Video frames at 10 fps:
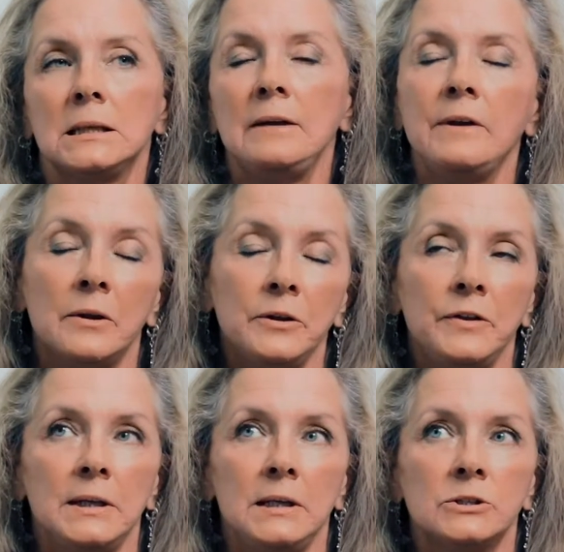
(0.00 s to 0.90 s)
And the other
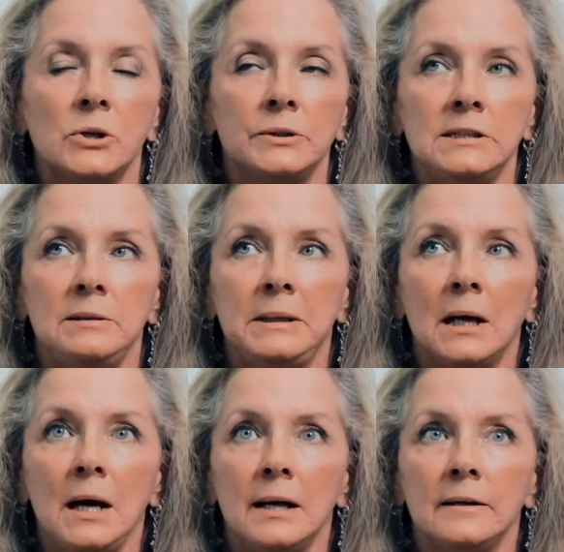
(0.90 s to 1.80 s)
thing is on
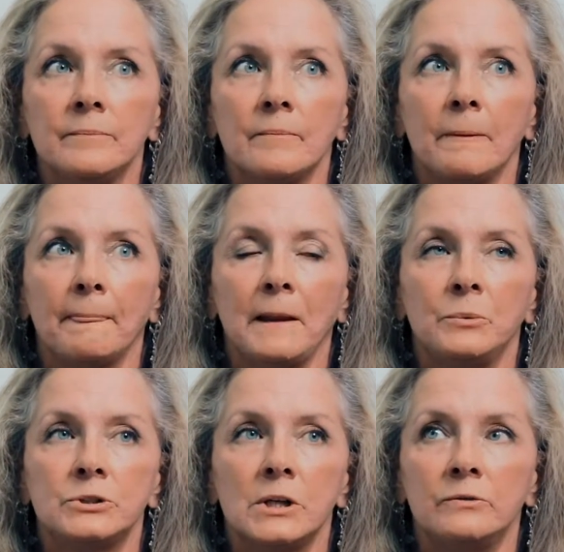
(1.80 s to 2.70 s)
TBI,
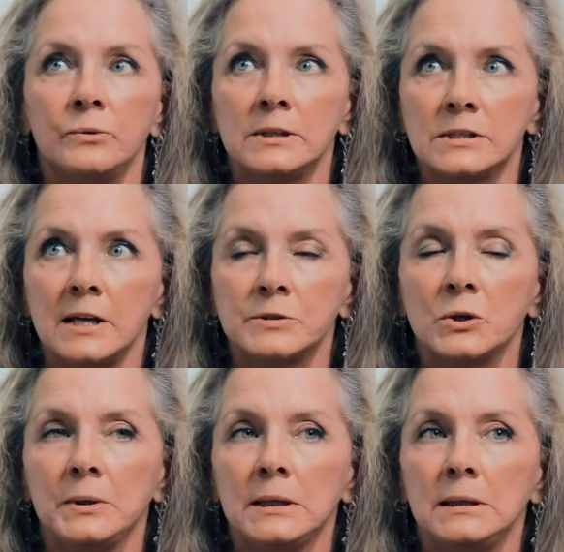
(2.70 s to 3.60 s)
which I've read
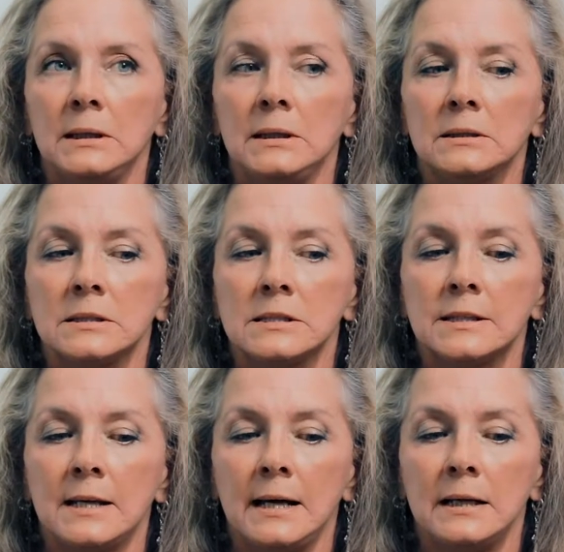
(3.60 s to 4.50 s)
subsequent, is
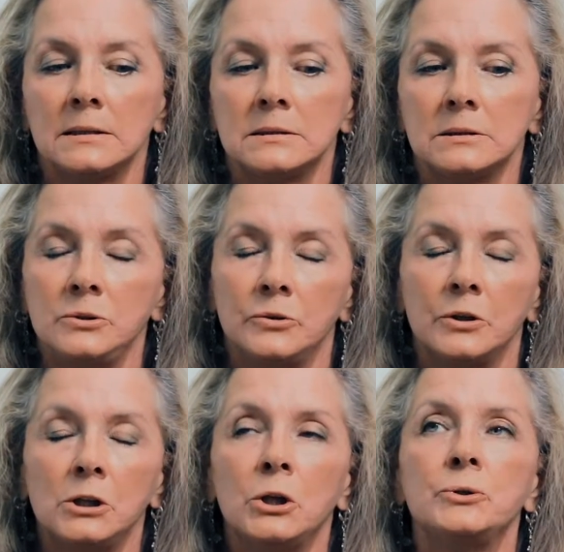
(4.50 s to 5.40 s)
that, you know, the
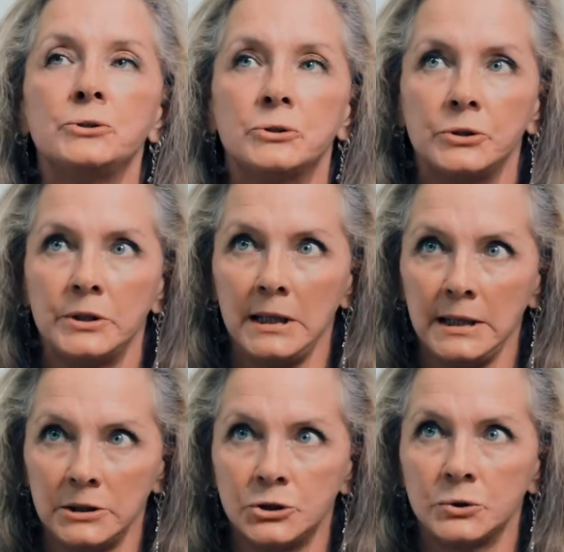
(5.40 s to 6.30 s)
closer to the
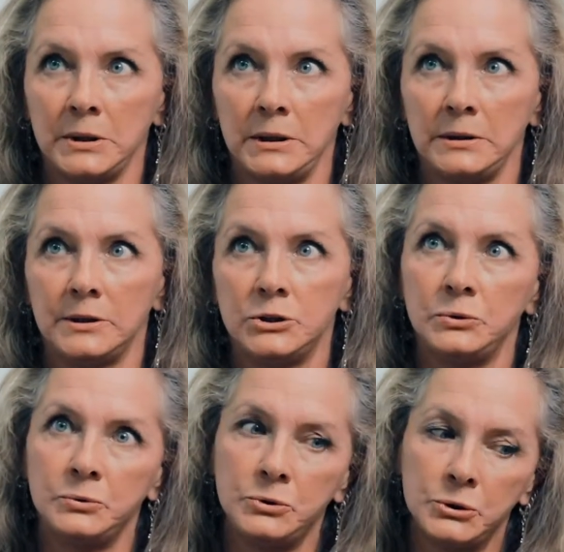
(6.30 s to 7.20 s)
injury that
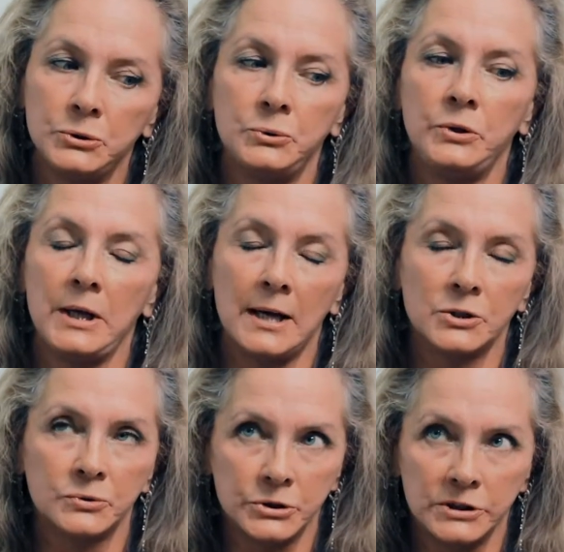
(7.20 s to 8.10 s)
you do the
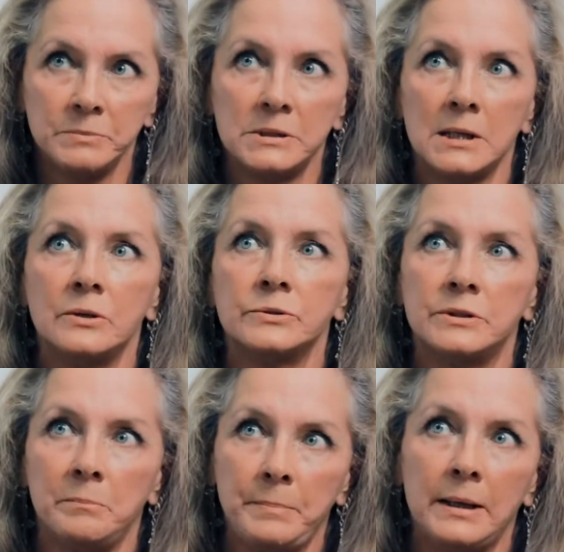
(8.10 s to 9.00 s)
actual stem cells,
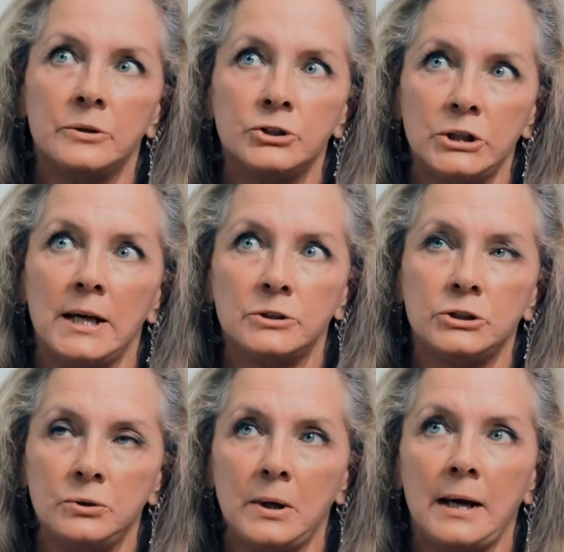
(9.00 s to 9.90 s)
the better
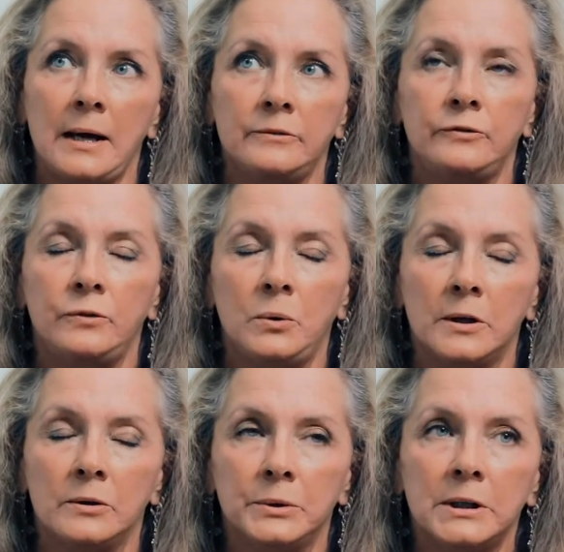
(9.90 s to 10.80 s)
chance you have
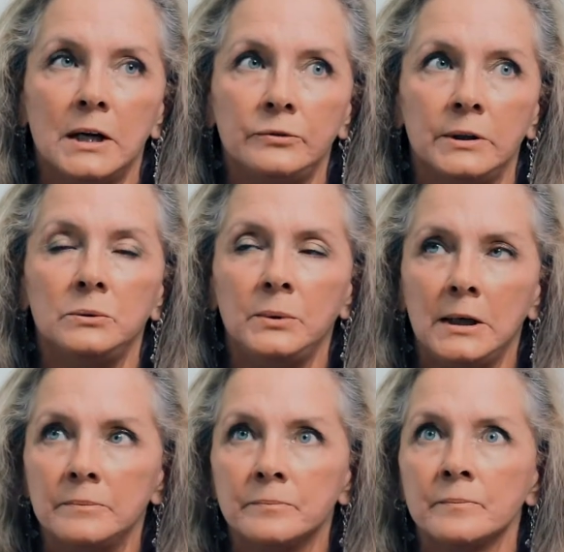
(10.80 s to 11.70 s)
for recovery.
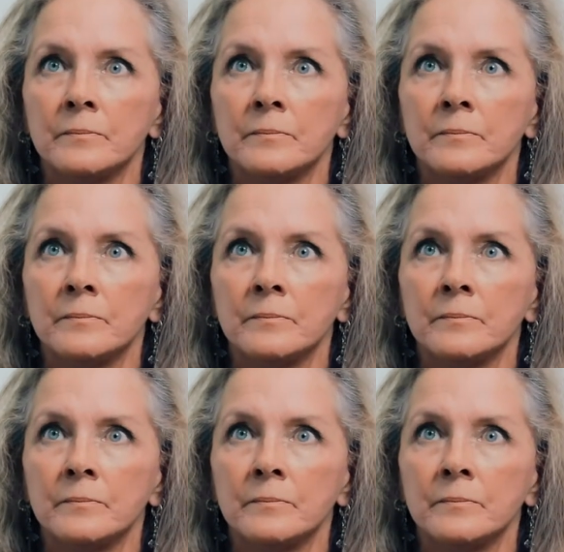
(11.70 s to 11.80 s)
Well,